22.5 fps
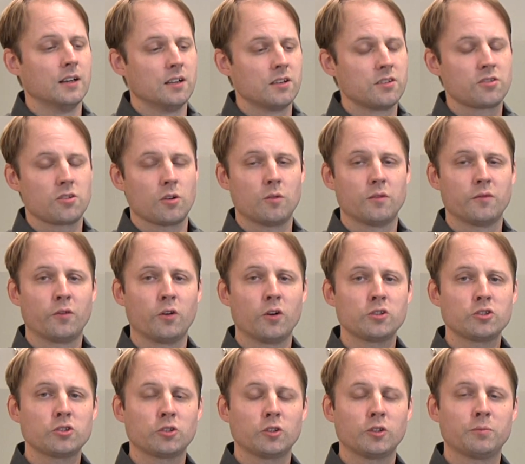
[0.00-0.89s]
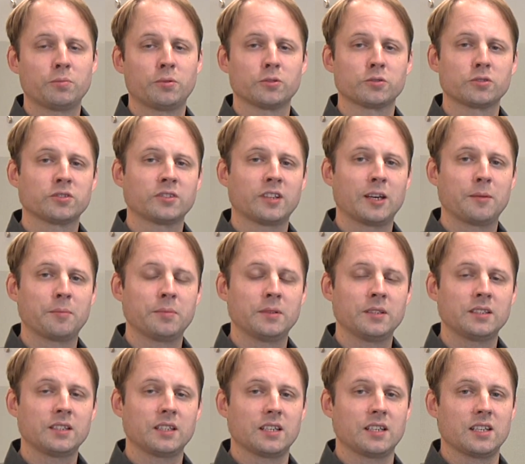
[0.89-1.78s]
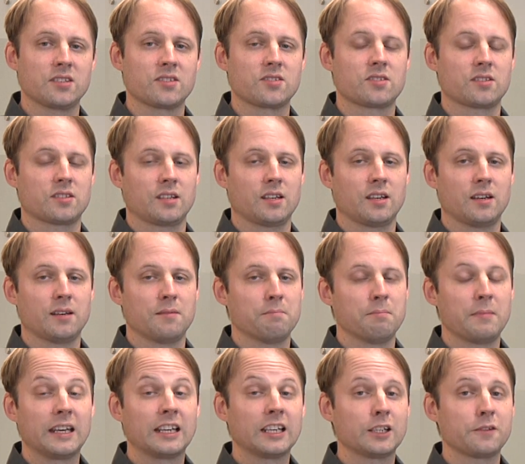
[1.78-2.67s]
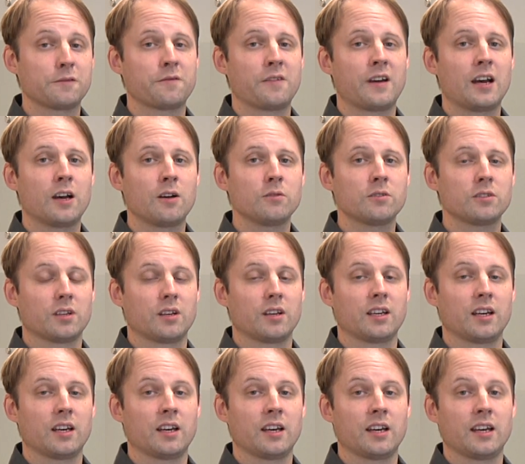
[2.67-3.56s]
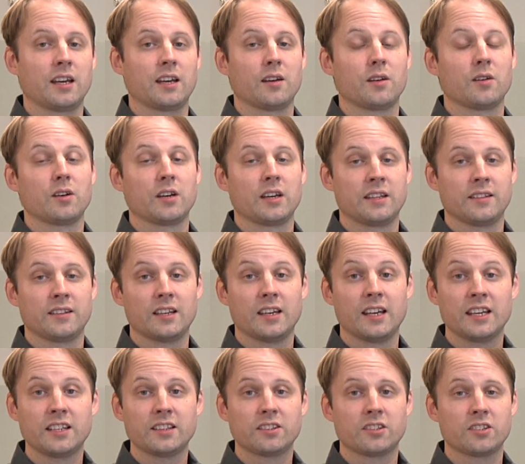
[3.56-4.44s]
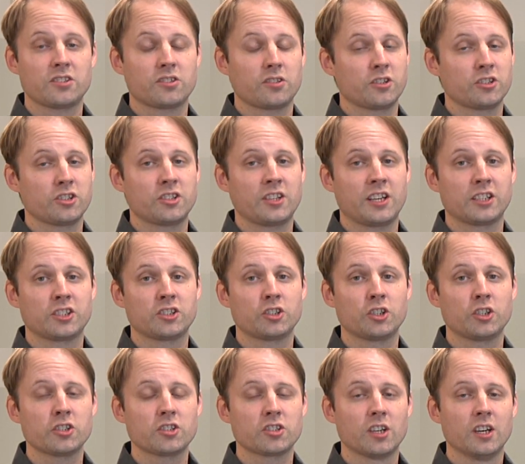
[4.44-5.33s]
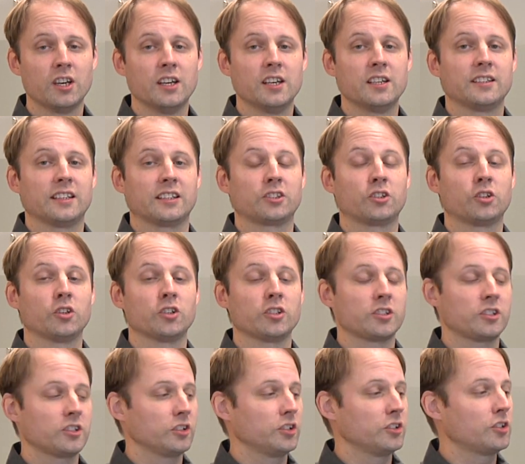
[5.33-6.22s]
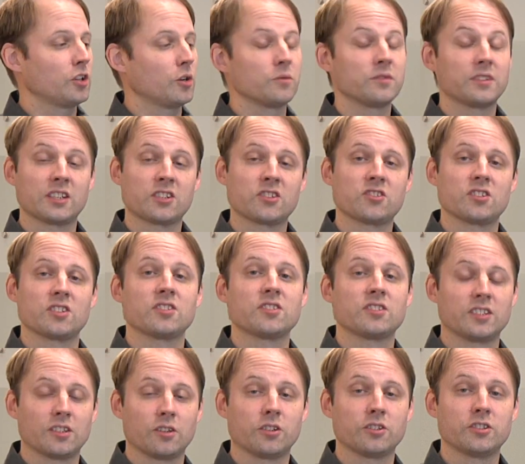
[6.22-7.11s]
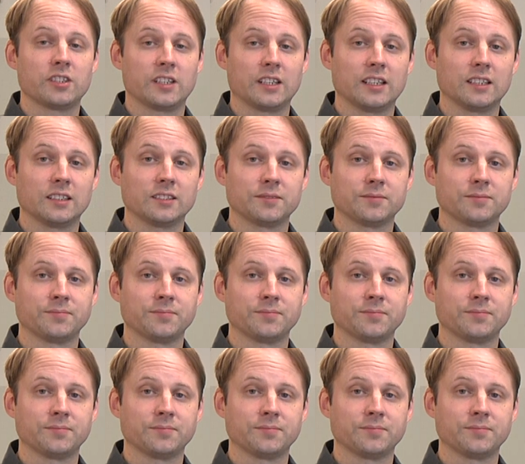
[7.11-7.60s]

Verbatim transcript: So virtual prototyping is uh, mainly found uh, in the latest architectures that currently don't exist in RTL.